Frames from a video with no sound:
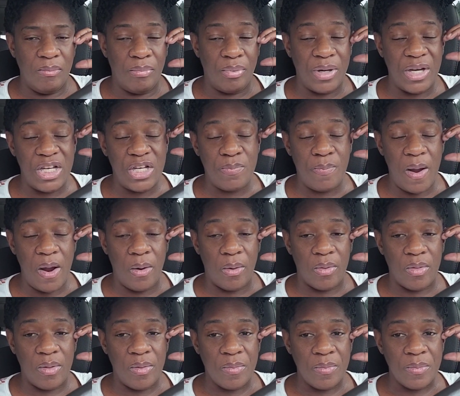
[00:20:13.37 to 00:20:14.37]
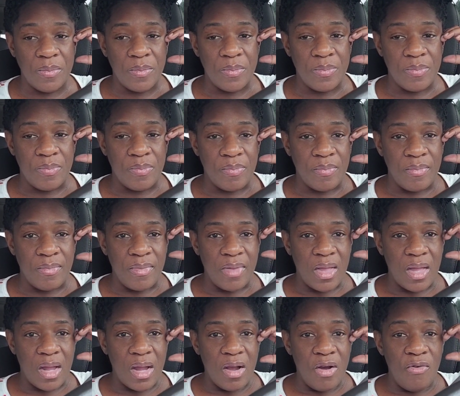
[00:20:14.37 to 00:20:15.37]
breech birth.
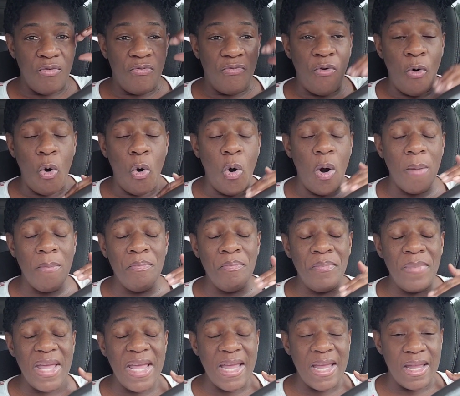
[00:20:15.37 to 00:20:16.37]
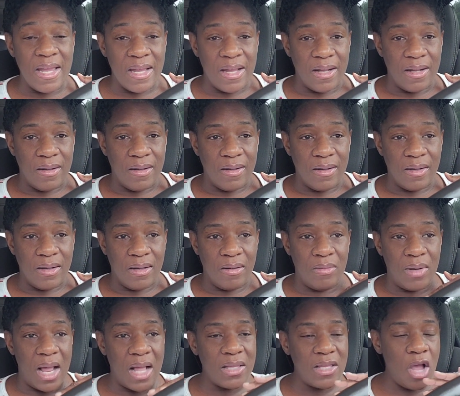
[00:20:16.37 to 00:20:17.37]
For me,
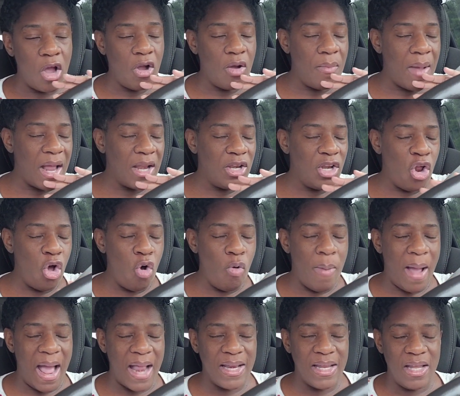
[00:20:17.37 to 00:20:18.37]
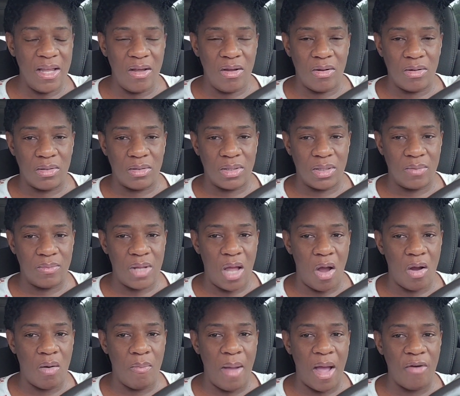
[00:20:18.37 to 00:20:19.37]
I'm not talking about nobody else. I'm
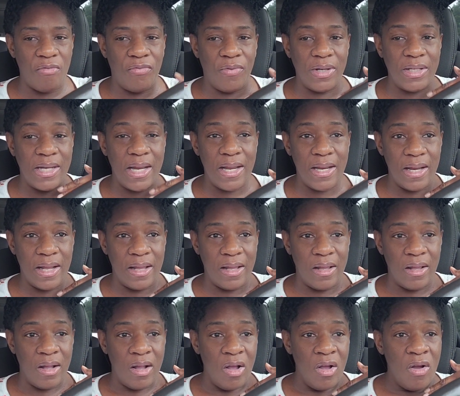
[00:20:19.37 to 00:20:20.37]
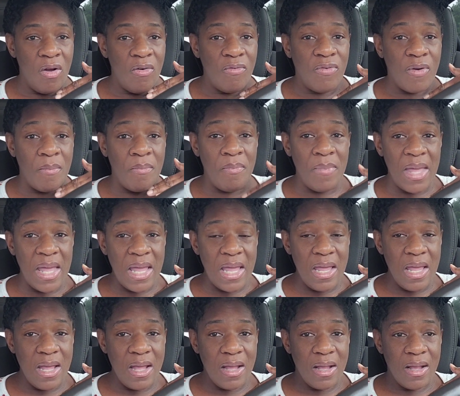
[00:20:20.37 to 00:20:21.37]
talking about for Didi. For
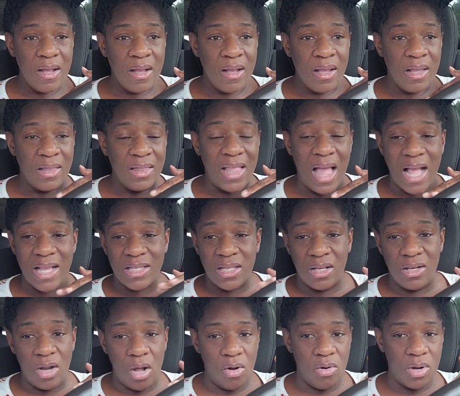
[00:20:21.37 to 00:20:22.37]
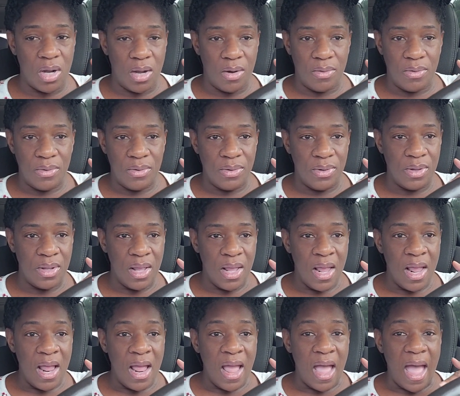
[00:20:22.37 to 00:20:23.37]
me, that's a no-go.
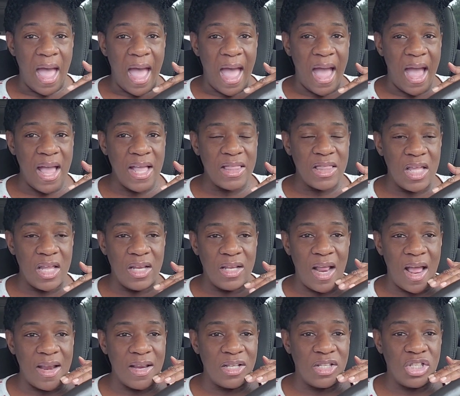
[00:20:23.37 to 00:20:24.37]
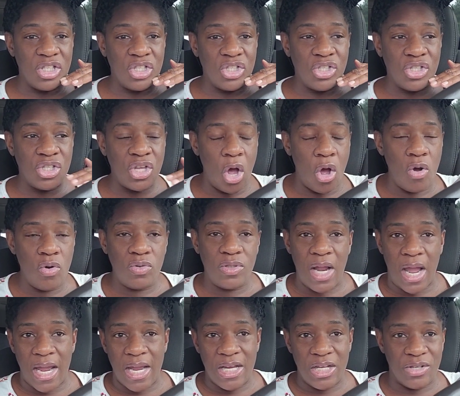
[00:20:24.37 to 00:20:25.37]
I think that is so
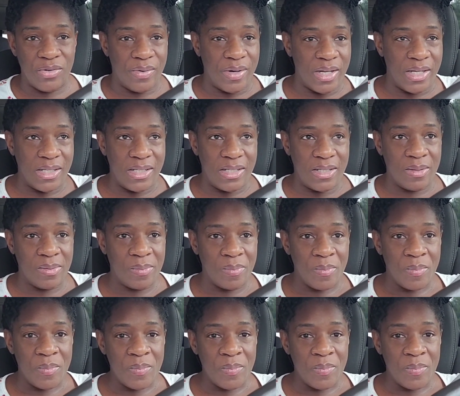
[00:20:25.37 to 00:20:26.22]
dangerous